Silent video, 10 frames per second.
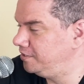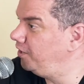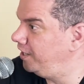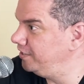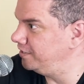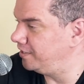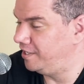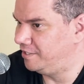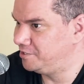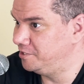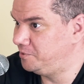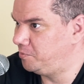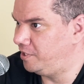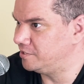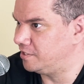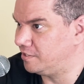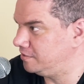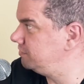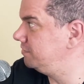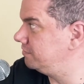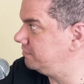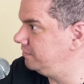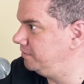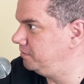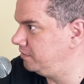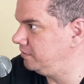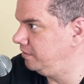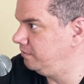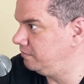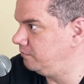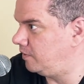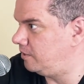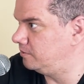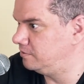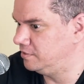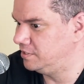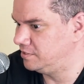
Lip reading: know either, and I was so surprised, like wow, there's